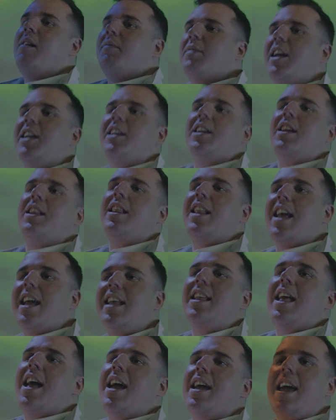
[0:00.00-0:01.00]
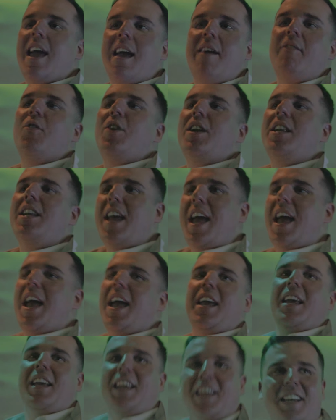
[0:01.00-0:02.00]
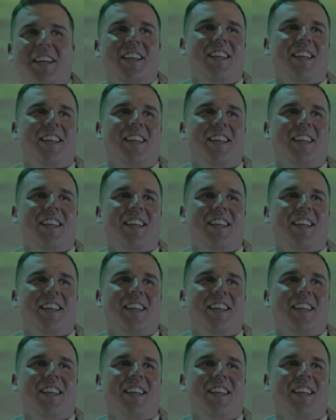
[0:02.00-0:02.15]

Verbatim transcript: changing lanes like every day.